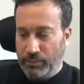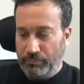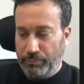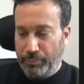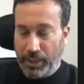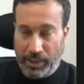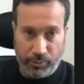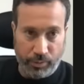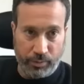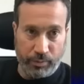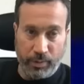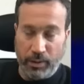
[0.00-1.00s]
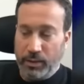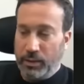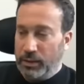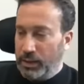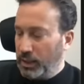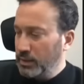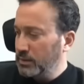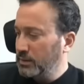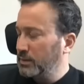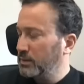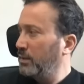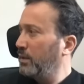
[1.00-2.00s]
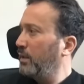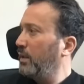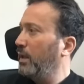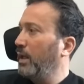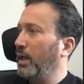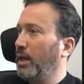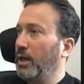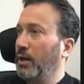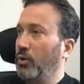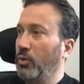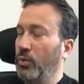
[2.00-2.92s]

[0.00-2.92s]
uh, power cuts uh,